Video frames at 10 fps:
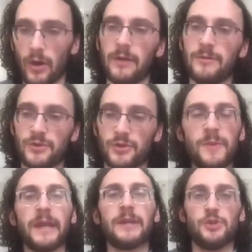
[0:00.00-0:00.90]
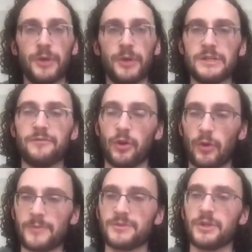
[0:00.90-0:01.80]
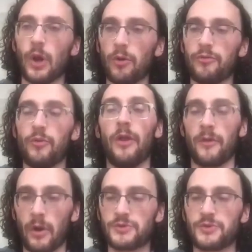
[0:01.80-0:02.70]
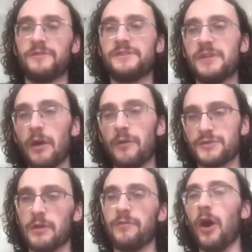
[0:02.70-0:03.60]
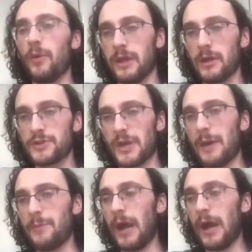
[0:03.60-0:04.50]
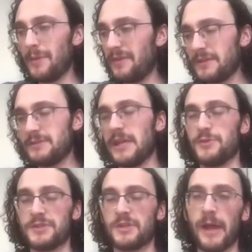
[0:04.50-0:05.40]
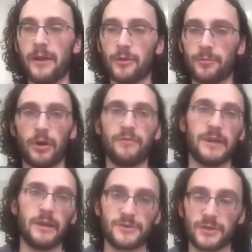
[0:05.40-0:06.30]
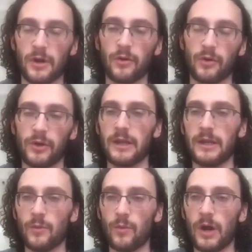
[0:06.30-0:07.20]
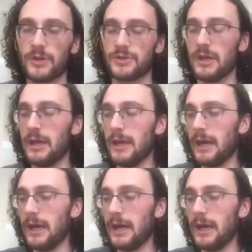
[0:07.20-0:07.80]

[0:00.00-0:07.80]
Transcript: Okay, so just making it super easy for your reps to go through on their own, sort of self-serve. Oh, I'm at this stage of this competitor. Perfect. Here's the call recording I need to watch.